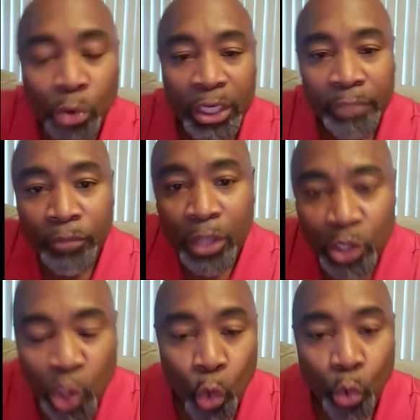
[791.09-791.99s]
And
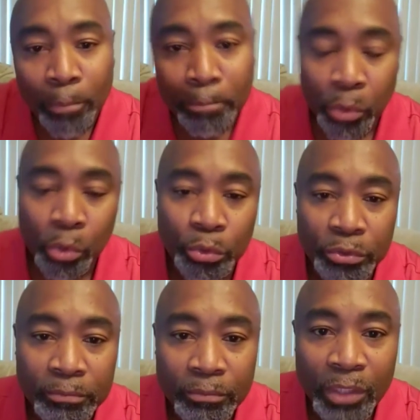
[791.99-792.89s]
as an example,
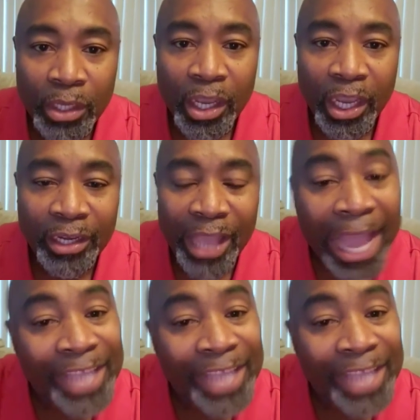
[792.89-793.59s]
two things.